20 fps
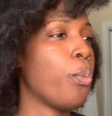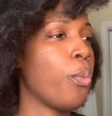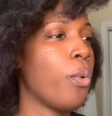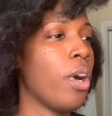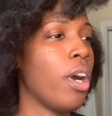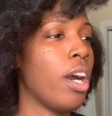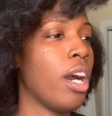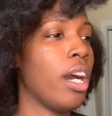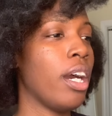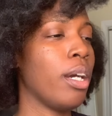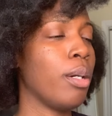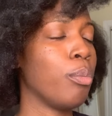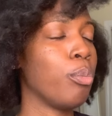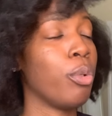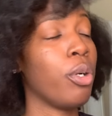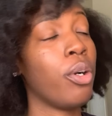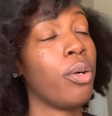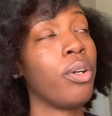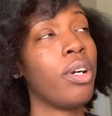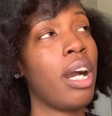
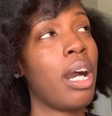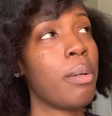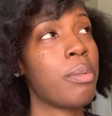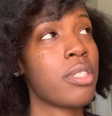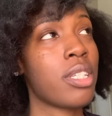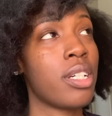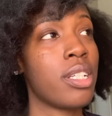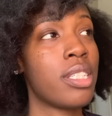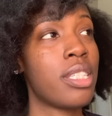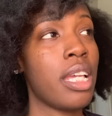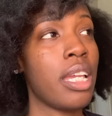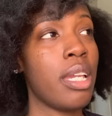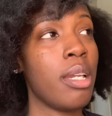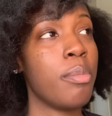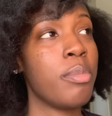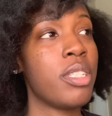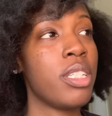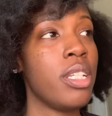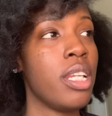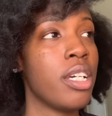well, I was going to say
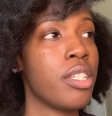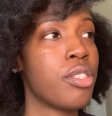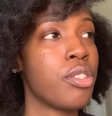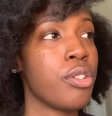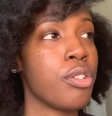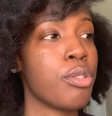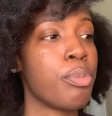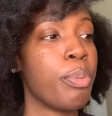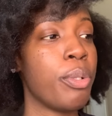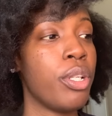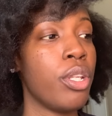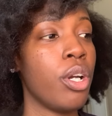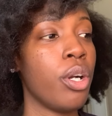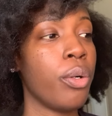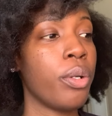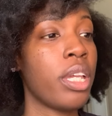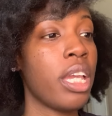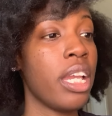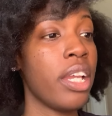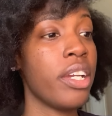empty nesters, but no,
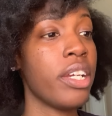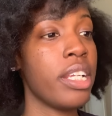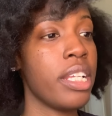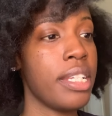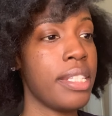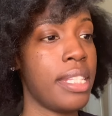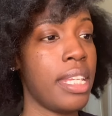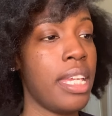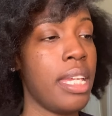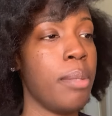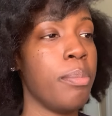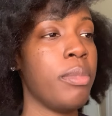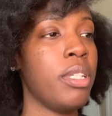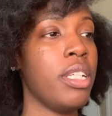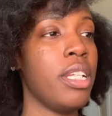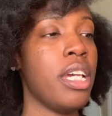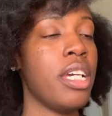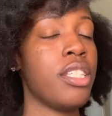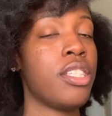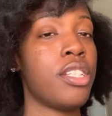Karen is an empty
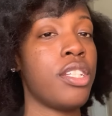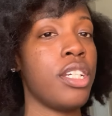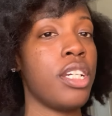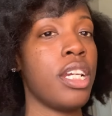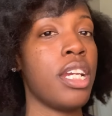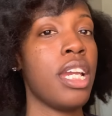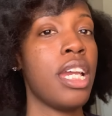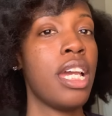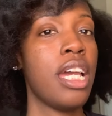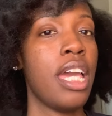nester